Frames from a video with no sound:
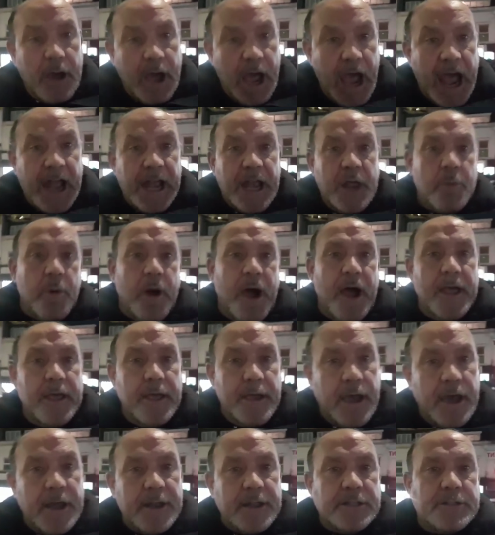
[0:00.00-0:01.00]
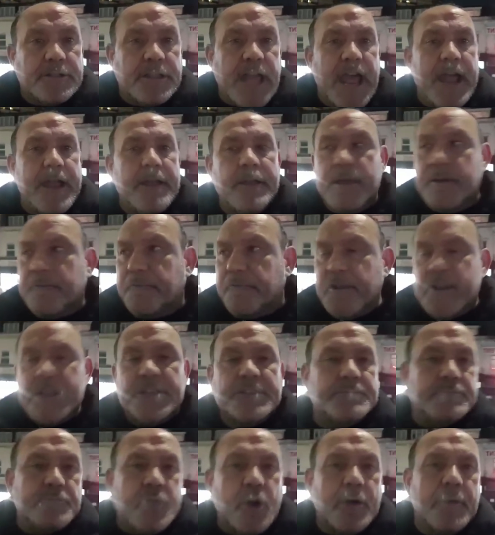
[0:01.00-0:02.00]
Anyway, at the Den,
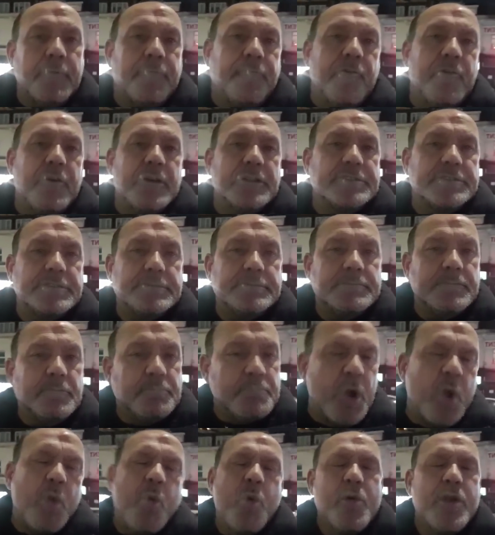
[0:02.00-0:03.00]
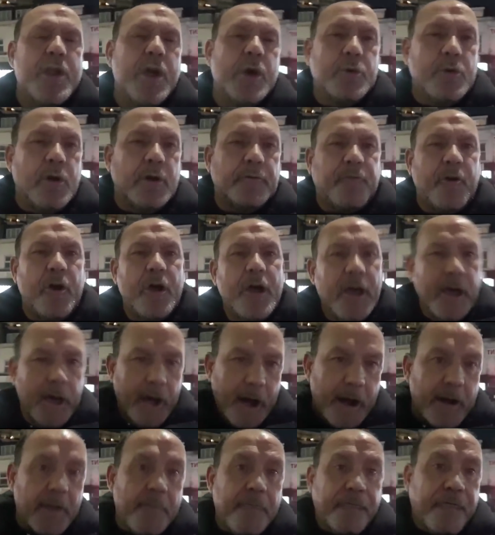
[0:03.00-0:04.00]
finished Nottingham Forest, 0-0 Nottingham Forest,
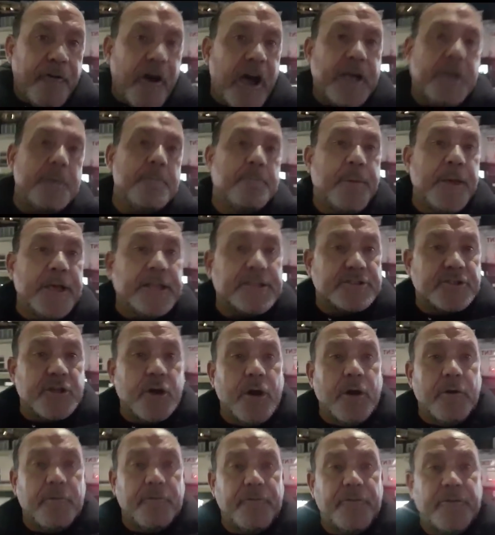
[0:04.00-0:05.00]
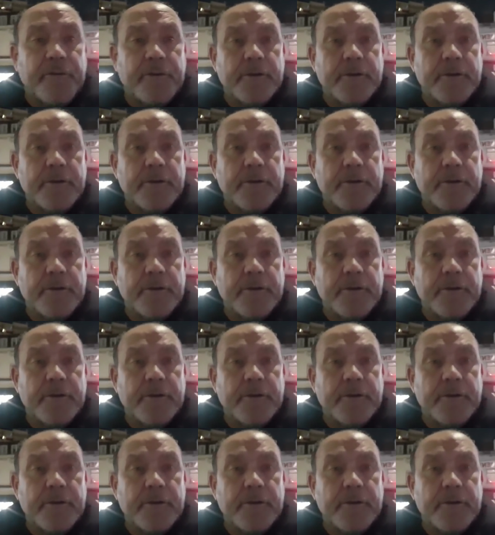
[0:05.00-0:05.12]
and I'm fucking pissed off.